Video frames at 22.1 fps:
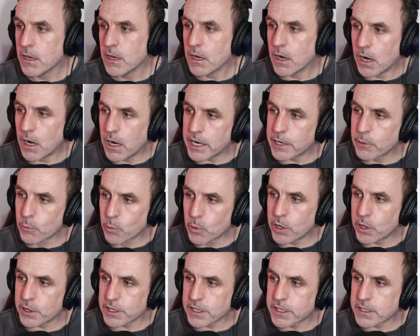
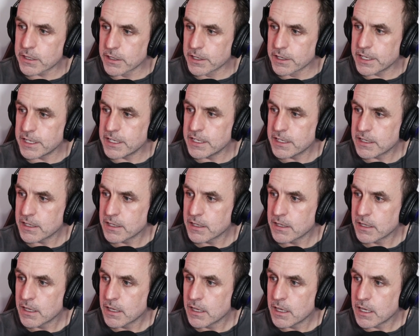Ironically,
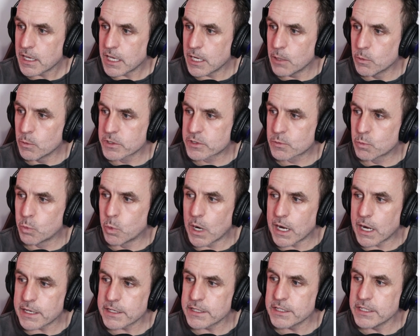it was
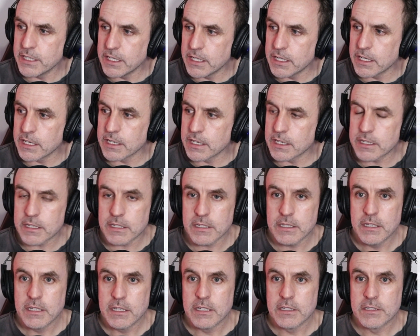1 year
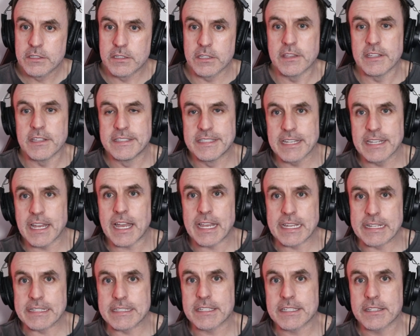to the
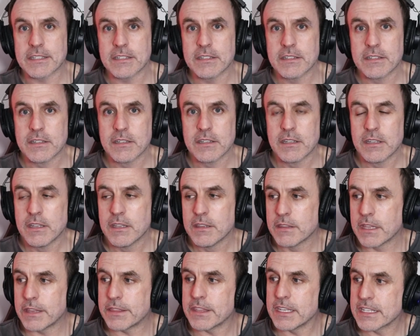date
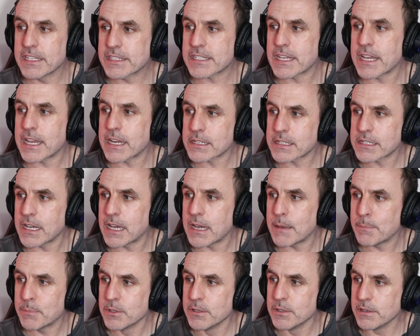that the attack
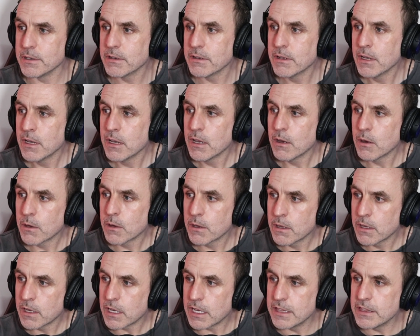happened.
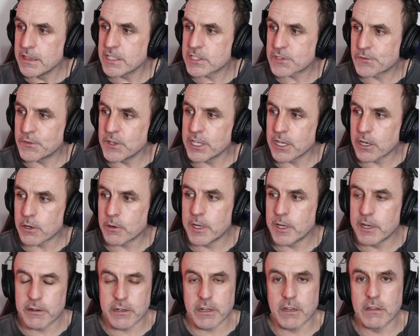In this video
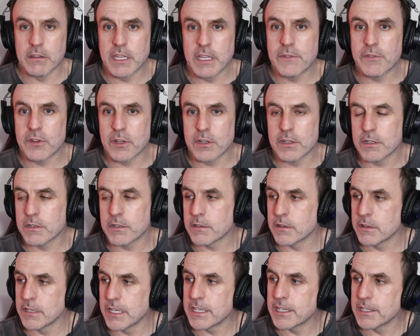here, and I'll leave a
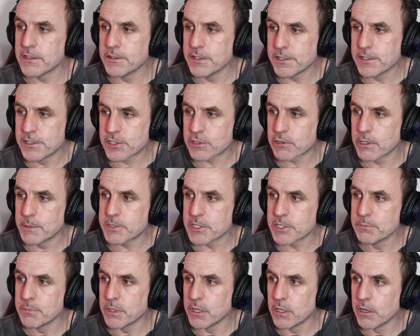link in the
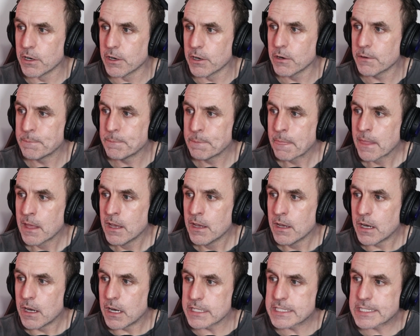description below,
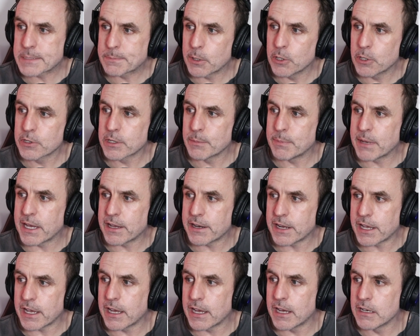I spoke about
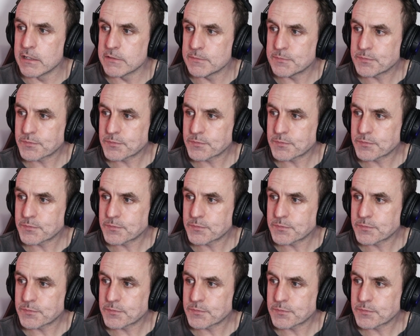how